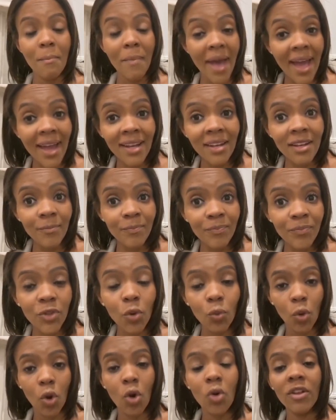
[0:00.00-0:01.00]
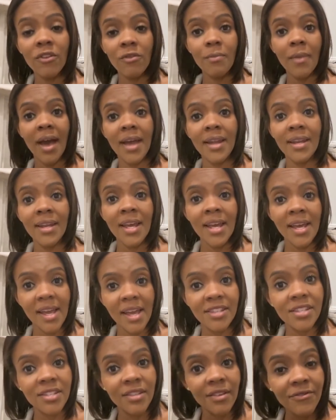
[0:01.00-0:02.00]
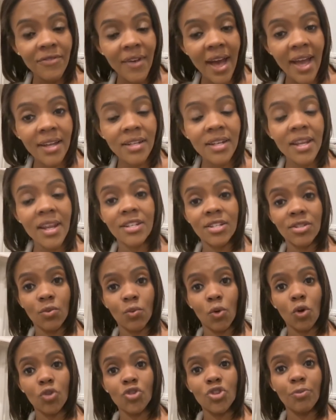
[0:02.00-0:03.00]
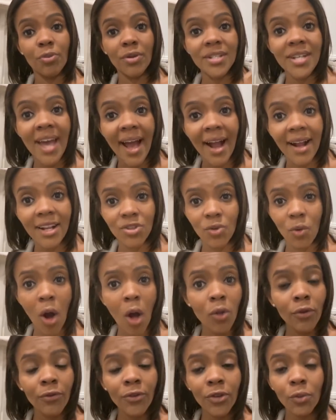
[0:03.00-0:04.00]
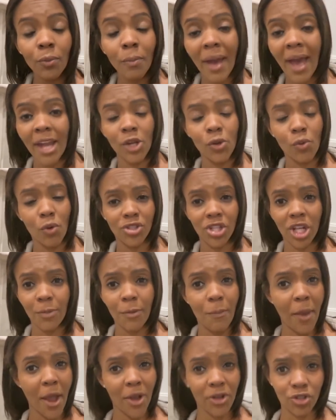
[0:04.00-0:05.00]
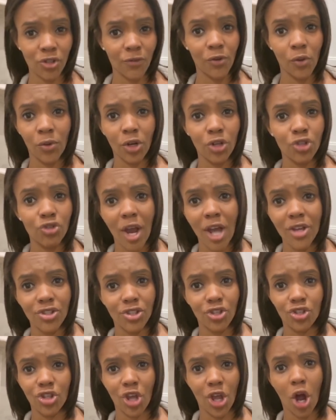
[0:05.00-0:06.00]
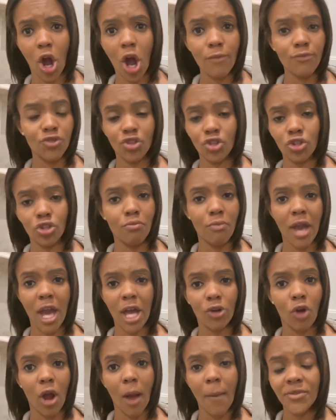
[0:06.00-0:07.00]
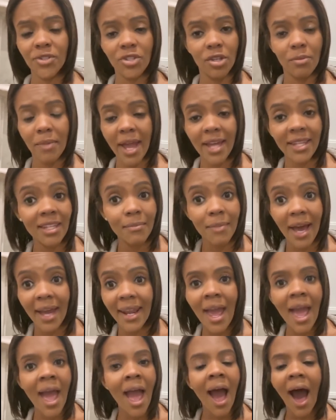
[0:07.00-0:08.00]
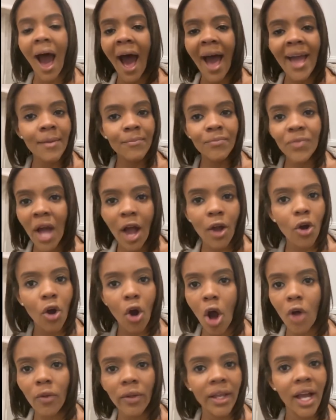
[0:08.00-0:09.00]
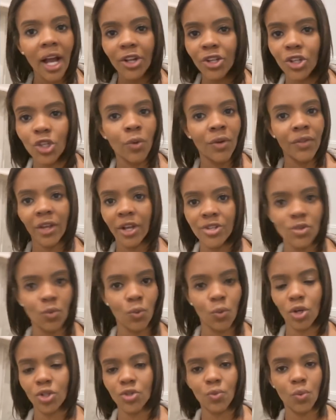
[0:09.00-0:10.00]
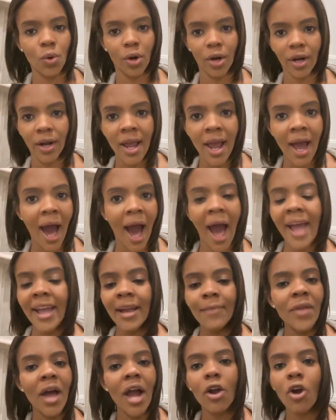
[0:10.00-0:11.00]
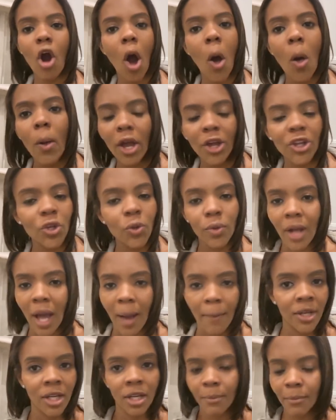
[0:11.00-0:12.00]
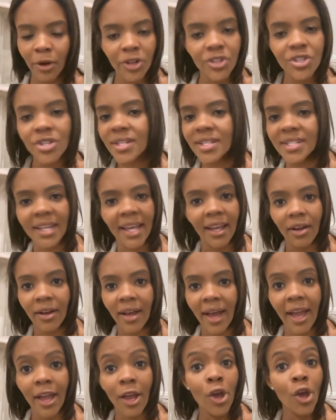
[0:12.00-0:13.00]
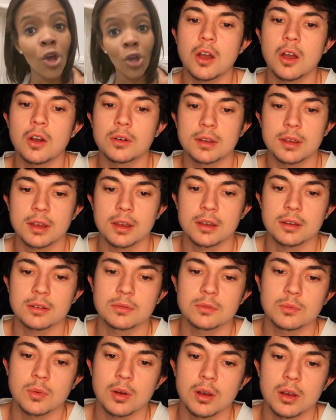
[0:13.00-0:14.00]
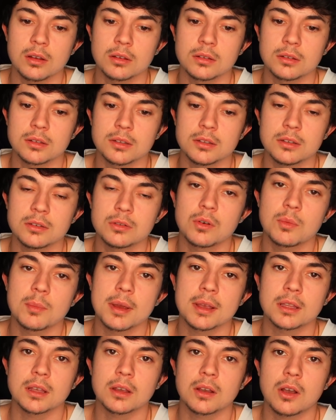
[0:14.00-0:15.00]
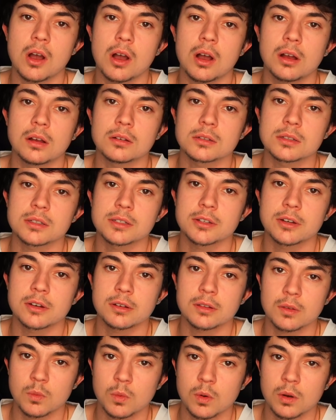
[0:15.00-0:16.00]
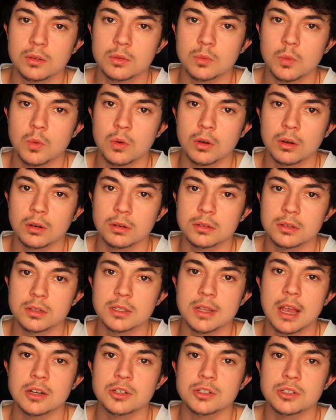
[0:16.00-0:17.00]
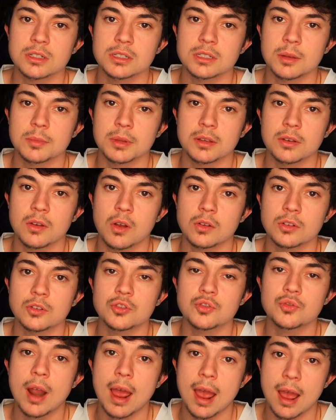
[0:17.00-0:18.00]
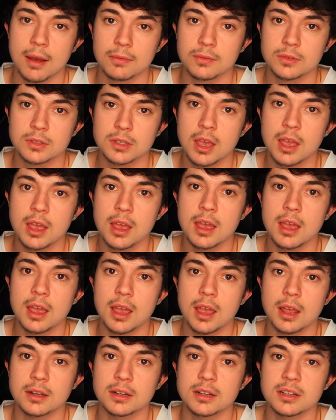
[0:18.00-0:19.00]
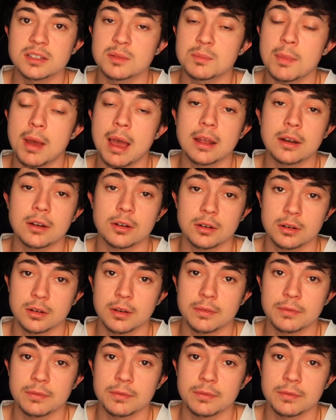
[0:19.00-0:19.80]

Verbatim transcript: Men, the role of men is to defend, it's the role to protect. So, all of you men who are sending pictures of you in a dress and saying, oh, I'm still a man or I'm still a manly man, I am not calling on you when there's a world war. I am not calling on you when I'm in an emergency, okay? Okay, well, you don't make the calls during the world war. There's actually something called a draft. And it doesn't matter